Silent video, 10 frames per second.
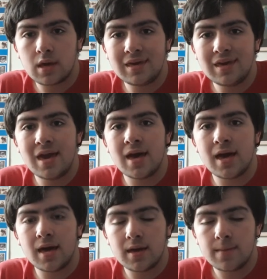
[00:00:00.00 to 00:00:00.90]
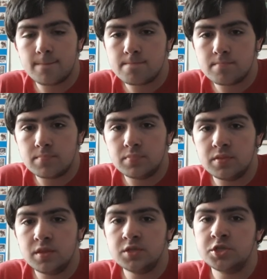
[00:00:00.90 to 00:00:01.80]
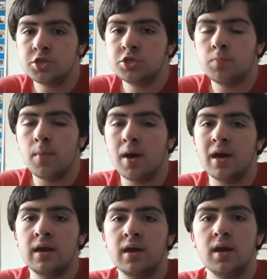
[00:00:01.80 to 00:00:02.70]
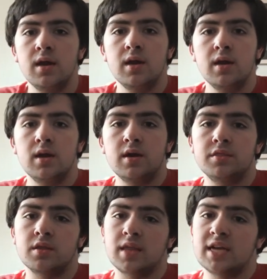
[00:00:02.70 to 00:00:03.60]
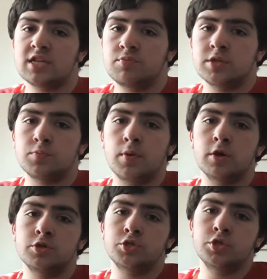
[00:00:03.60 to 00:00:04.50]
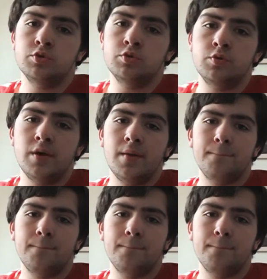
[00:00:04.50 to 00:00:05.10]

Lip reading: yeah, this is my The Last of Us Part 2